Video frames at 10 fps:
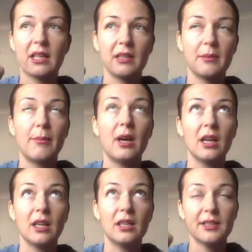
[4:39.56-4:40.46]

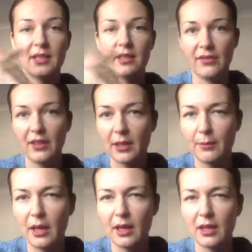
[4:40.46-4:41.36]
marketers, affiliate
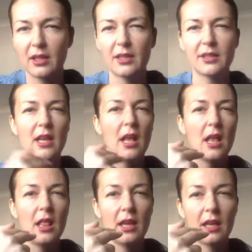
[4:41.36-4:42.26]
marketers,
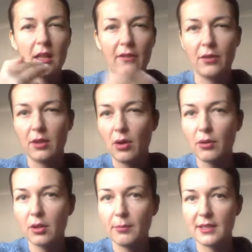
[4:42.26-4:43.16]
like for
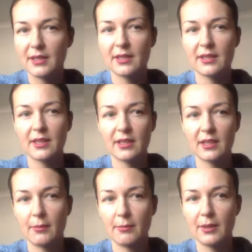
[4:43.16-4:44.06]
local business in,
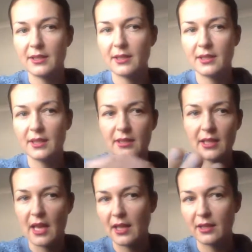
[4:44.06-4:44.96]
businesses
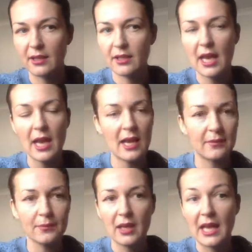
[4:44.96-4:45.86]
and yeah,
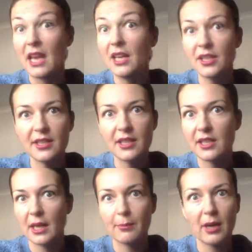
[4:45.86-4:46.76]
agencies
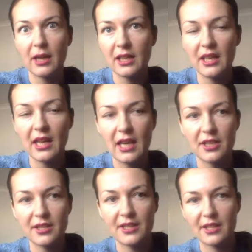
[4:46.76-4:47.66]
like marketing
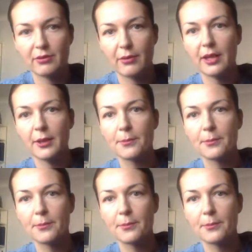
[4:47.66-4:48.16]
agencies, right?